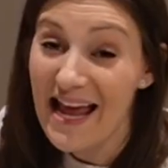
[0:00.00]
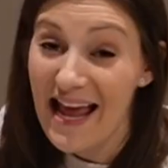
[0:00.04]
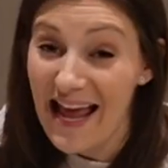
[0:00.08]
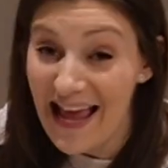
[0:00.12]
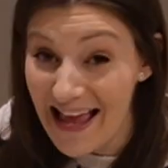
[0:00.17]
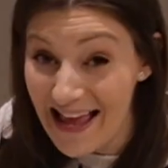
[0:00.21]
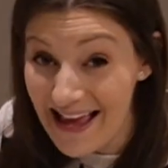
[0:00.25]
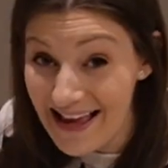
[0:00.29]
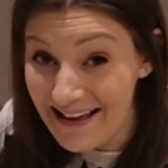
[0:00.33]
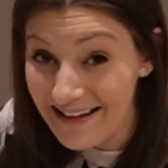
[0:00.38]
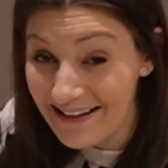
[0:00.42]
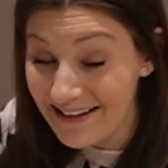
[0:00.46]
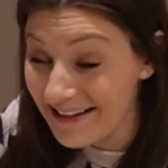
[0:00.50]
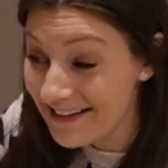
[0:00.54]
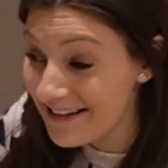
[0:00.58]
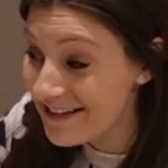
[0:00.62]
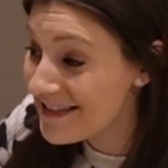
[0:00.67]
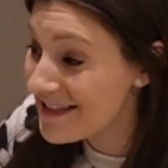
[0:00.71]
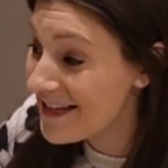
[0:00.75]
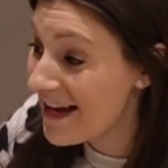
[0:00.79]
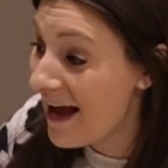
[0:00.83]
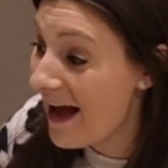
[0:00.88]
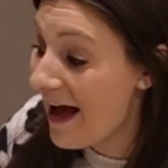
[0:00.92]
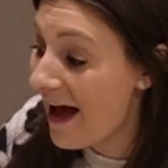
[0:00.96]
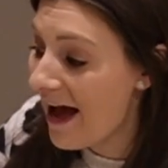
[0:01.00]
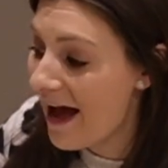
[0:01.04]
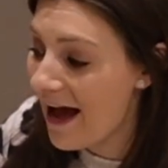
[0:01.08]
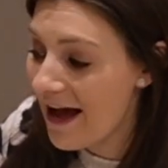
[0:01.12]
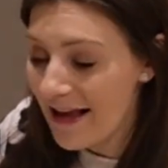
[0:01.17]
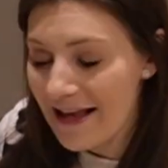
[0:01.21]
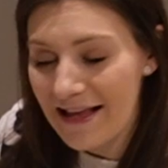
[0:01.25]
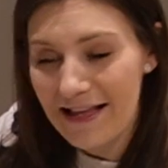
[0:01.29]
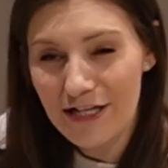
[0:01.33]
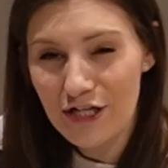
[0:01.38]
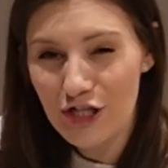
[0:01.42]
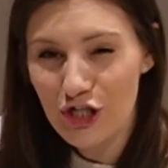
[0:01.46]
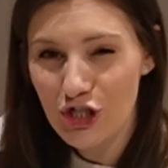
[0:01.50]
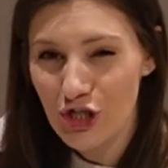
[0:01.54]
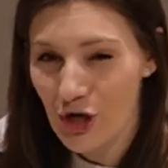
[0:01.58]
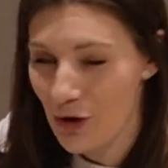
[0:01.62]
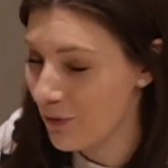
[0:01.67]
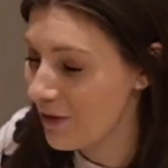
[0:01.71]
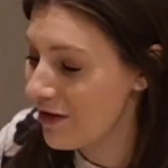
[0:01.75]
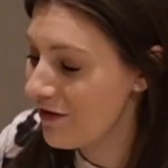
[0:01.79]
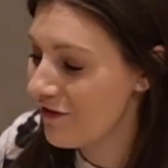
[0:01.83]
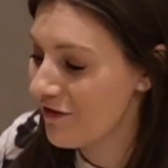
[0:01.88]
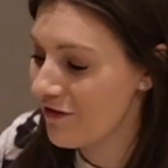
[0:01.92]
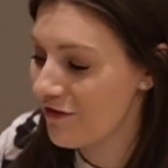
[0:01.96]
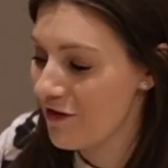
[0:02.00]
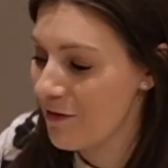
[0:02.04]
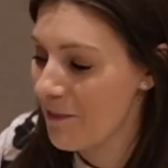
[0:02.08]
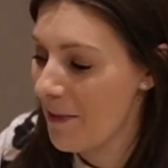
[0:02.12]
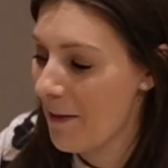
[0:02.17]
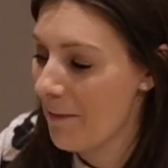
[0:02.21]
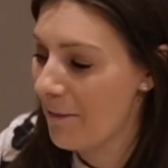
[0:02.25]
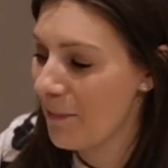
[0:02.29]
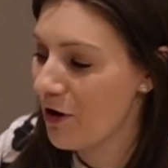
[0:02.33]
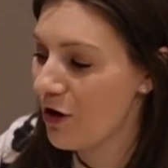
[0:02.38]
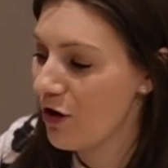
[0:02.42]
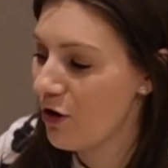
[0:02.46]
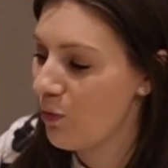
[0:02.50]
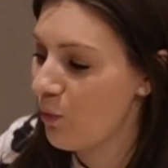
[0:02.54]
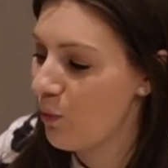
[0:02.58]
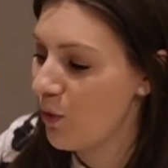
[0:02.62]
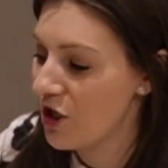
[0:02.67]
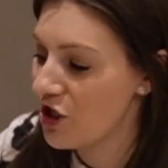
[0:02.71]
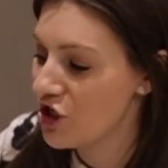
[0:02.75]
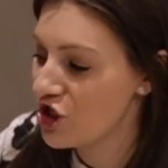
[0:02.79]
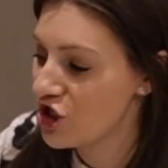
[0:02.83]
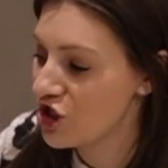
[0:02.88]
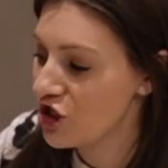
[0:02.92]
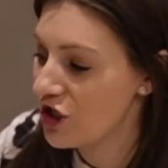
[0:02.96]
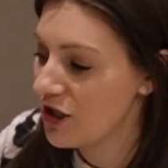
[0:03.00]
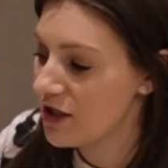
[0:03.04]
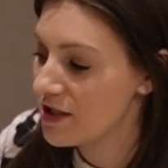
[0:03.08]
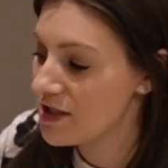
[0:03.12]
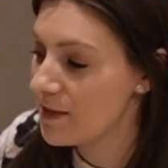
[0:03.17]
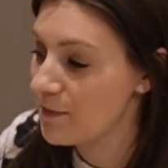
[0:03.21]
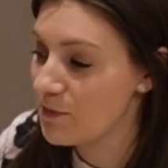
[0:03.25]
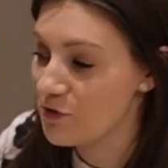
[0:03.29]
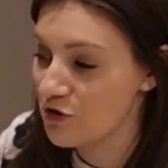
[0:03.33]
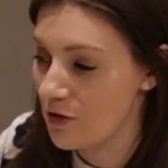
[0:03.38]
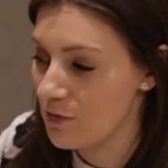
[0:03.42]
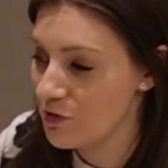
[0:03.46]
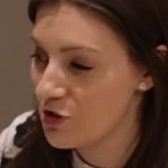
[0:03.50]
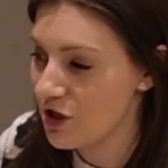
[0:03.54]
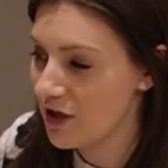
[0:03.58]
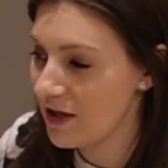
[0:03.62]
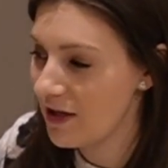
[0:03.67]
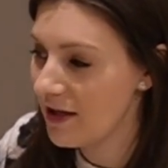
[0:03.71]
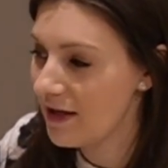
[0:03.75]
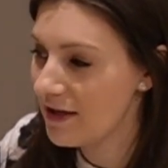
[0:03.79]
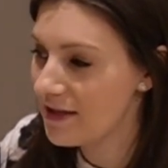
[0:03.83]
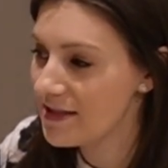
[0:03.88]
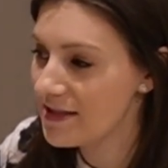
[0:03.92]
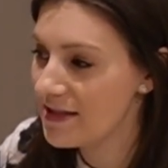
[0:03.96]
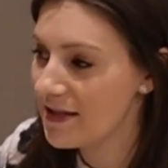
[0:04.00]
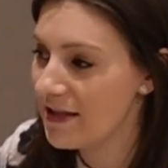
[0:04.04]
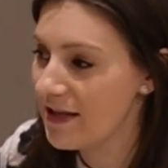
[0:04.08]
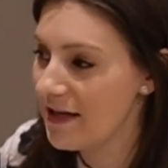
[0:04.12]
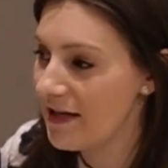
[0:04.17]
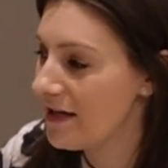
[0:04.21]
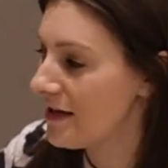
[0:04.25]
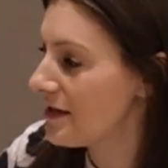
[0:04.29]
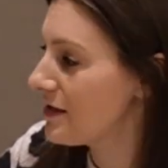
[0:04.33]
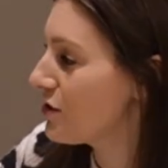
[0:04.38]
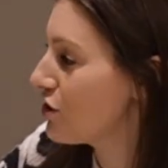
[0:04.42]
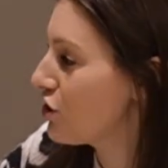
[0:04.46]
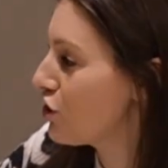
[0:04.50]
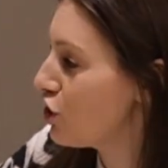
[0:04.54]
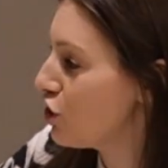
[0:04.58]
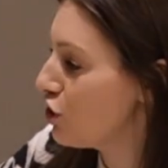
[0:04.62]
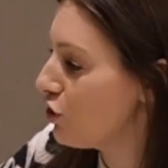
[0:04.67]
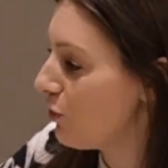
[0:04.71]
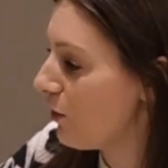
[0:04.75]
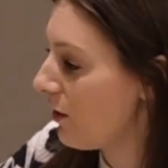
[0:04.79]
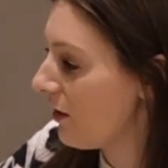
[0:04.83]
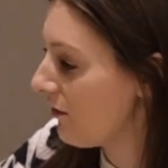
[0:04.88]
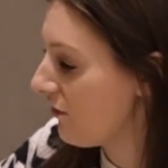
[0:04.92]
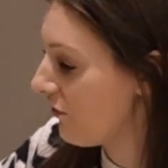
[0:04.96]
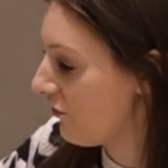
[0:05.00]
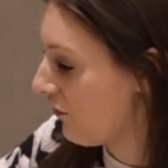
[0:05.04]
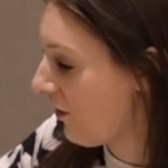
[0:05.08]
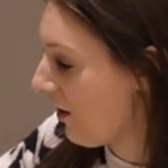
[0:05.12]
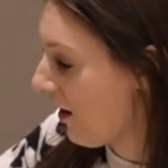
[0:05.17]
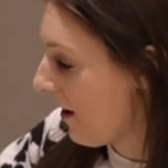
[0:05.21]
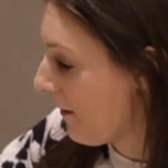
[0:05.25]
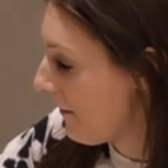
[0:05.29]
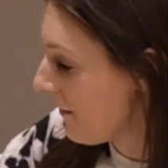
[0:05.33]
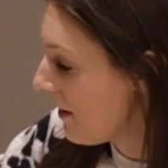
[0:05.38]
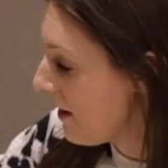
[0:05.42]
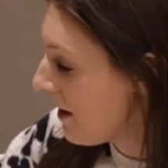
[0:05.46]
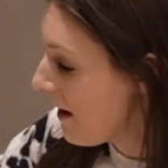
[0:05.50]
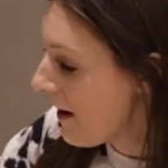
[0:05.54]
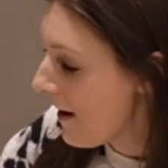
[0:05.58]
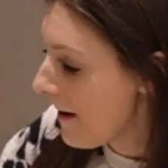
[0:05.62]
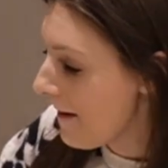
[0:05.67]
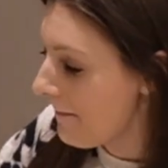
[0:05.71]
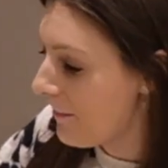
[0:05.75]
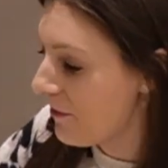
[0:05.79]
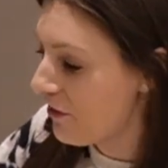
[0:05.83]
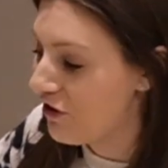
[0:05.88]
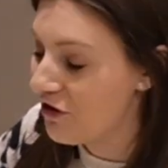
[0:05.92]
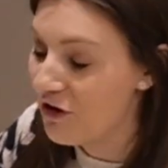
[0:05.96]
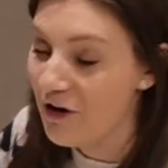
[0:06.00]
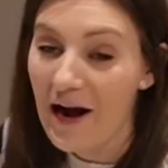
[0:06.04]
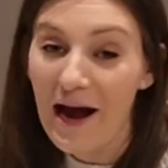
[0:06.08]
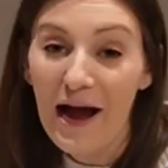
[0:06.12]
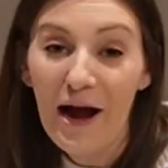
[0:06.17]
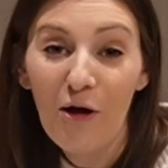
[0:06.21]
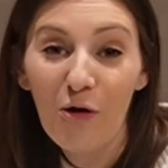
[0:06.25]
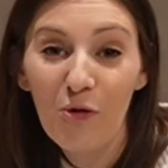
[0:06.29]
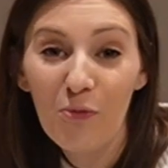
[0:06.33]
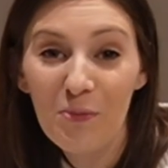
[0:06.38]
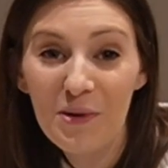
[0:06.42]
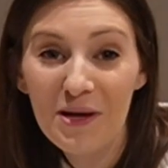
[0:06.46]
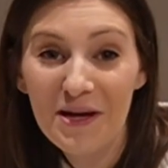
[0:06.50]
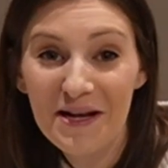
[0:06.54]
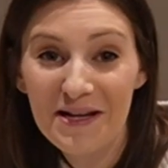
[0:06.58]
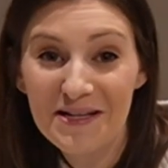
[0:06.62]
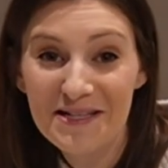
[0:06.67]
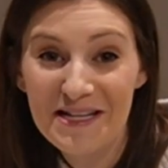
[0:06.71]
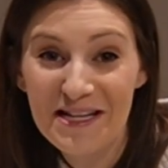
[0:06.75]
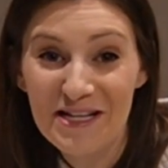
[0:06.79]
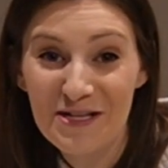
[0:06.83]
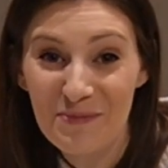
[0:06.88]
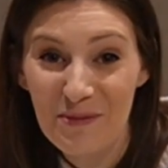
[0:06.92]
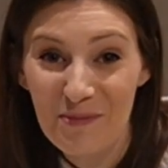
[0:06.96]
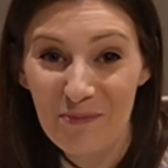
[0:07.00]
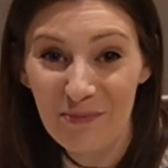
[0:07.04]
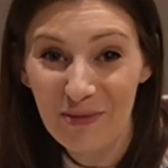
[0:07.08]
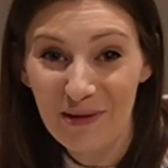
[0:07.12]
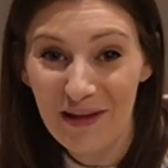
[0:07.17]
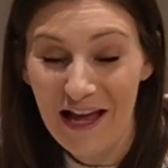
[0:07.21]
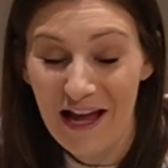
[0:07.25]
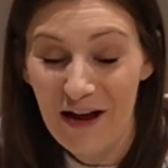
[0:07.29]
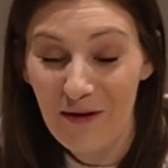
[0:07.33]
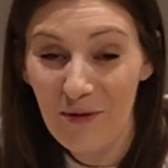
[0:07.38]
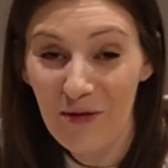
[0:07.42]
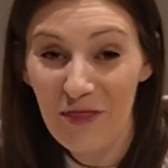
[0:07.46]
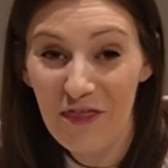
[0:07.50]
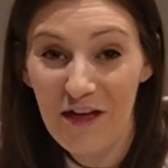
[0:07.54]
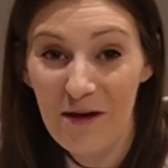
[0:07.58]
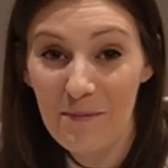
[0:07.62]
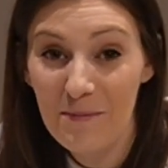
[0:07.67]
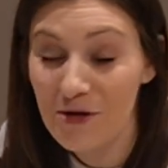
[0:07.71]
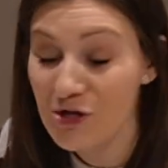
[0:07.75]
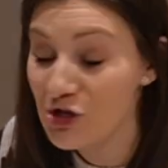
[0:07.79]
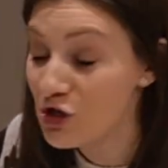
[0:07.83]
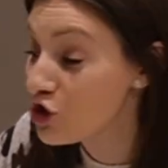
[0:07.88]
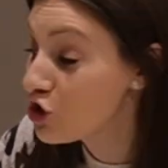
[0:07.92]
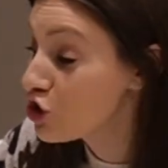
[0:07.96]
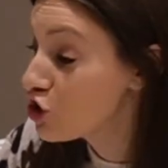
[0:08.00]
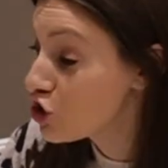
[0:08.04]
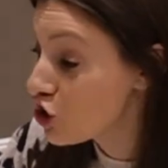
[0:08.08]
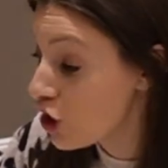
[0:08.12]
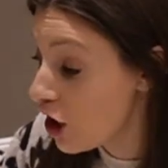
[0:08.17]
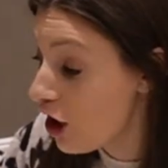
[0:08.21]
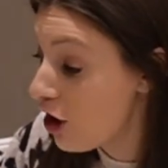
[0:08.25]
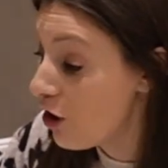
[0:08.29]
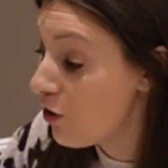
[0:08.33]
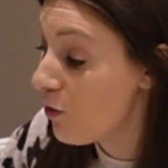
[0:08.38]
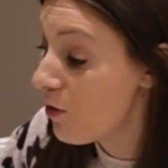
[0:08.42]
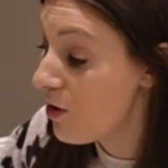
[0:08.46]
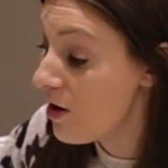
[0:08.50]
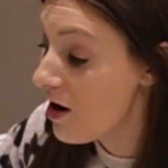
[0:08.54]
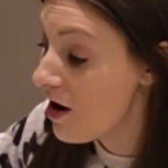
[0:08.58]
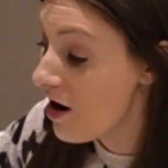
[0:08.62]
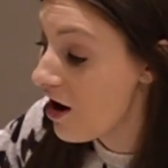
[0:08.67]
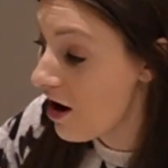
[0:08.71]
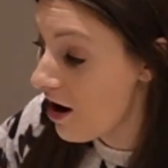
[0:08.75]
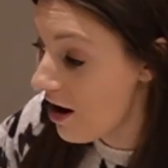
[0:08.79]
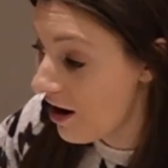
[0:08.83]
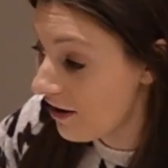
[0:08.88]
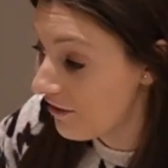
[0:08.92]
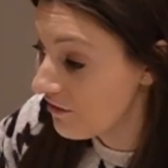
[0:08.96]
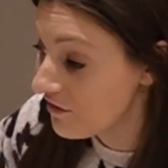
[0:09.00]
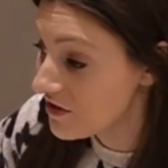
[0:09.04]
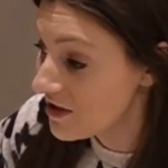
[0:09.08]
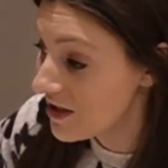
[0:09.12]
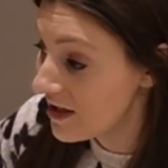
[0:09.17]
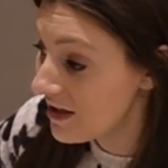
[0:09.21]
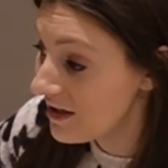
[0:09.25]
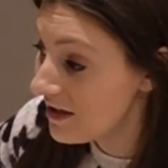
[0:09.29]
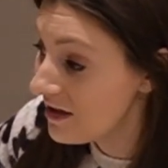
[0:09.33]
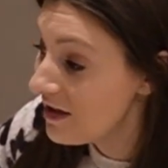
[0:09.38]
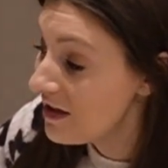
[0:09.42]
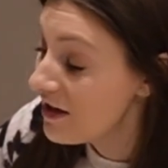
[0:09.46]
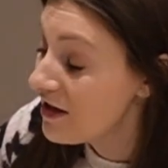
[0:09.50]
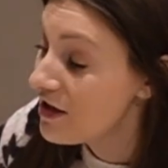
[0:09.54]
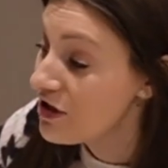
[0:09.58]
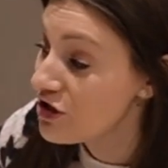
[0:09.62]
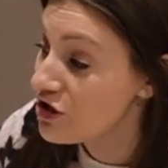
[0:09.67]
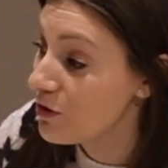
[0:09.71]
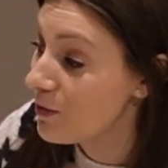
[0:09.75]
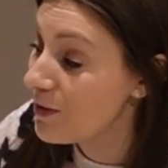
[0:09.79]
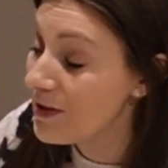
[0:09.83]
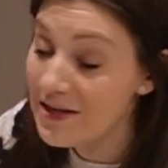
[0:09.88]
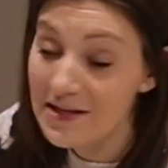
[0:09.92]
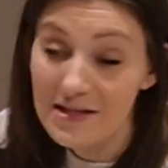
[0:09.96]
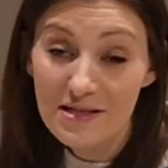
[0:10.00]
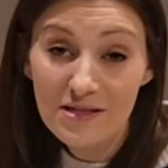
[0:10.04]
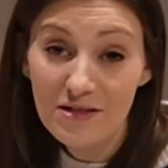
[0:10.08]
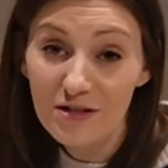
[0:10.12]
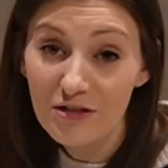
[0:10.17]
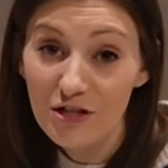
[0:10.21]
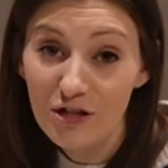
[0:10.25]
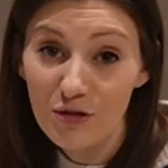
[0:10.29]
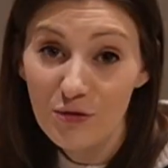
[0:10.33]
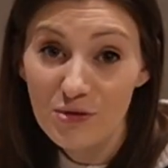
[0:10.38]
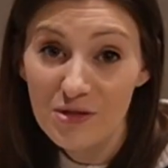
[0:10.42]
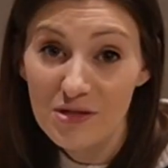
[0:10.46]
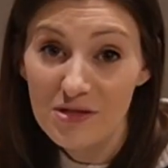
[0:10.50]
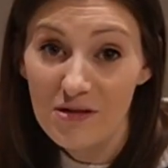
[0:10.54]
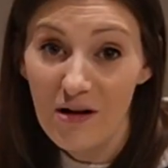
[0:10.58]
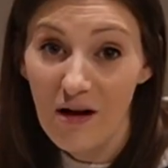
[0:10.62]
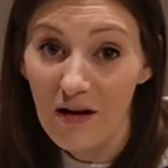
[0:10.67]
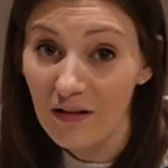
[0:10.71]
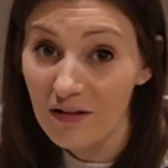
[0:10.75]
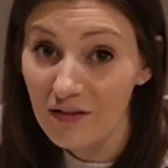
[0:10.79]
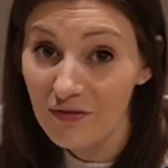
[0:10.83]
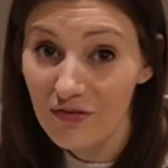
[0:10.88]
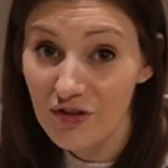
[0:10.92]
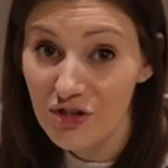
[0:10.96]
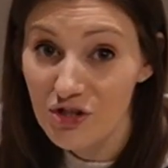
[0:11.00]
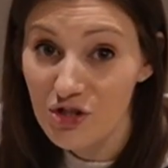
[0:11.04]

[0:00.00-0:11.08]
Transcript: And I don't even remember which subscription kits these two are from, but they're out because he's been playing with them so often. So he still uses all of the